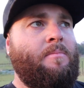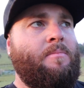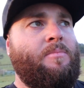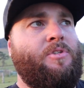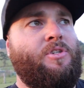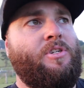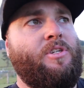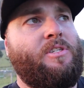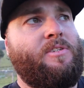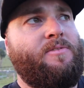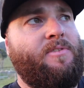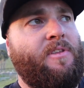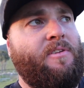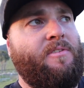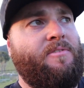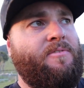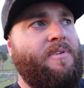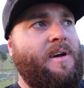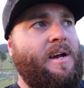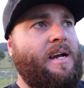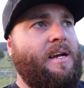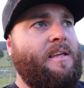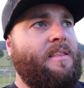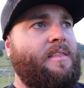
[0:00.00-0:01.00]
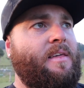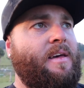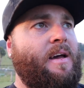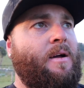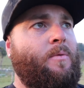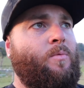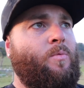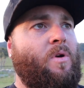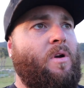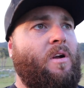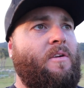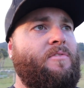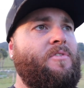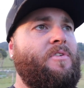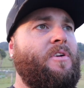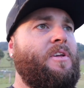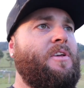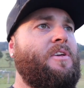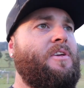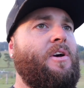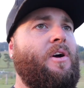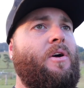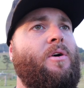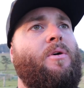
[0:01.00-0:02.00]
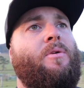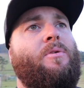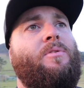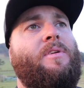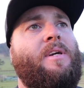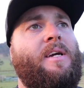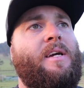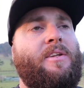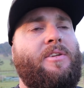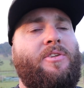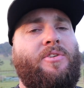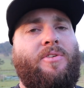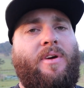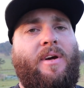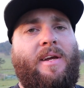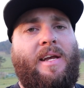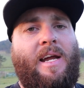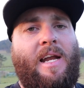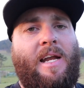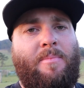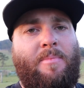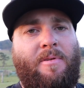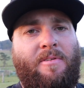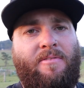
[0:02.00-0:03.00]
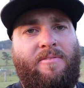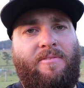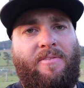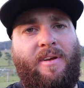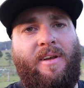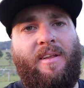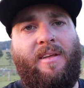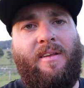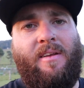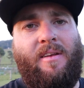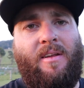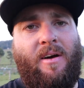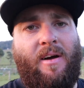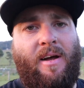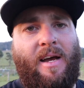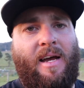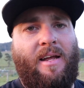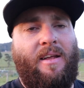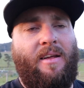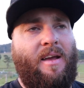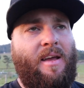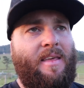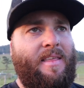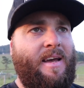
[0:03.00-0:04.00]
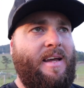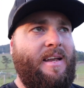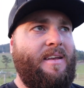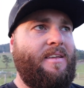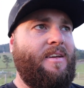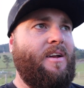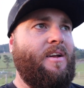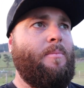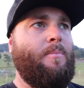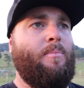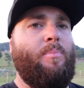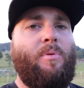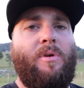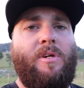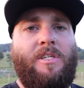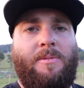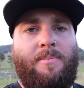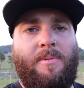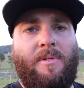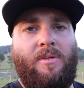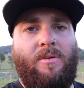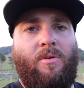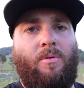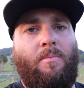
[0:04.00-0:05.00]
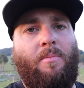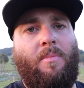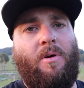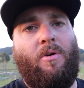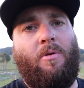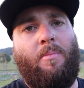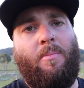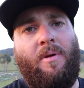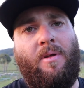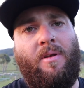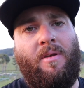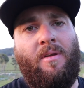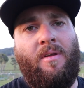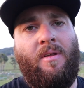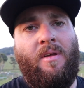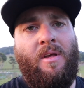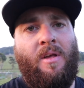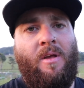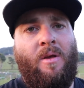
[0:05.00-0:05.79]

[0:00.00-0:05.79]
Just for the fact that where I've got to go to get a tray canopy fitted, I either had to go to Brisbane or Melbourne,